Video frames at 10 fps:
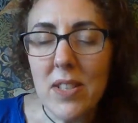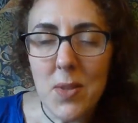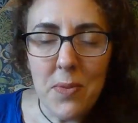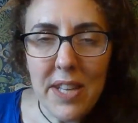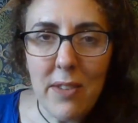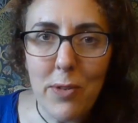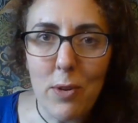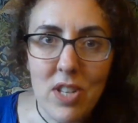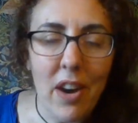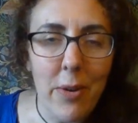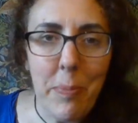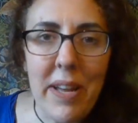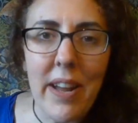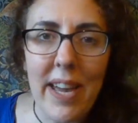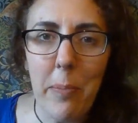So think of your child a
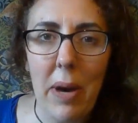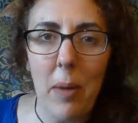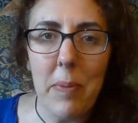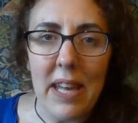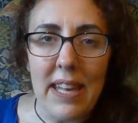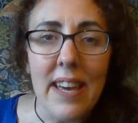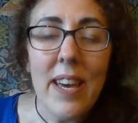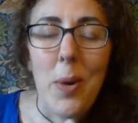bit like a puppy.